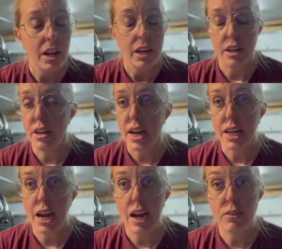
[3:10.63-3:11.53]
You're not
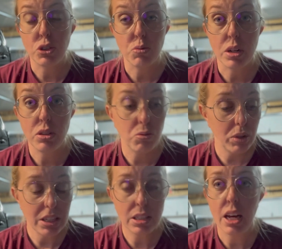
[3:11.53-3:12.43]
gonna have to run the
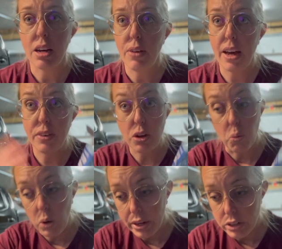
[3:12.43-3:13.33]
risk of having
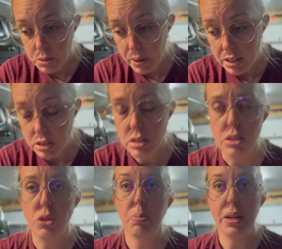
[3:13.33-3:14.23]
water spots
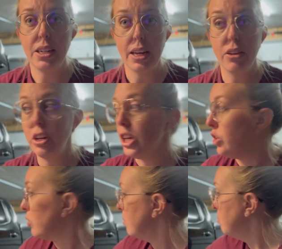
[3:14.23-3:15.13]
dripping down
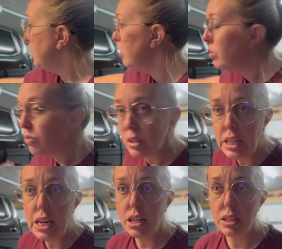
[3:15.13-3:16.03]
your
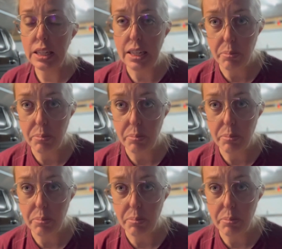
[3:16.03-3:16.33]
beautifully clean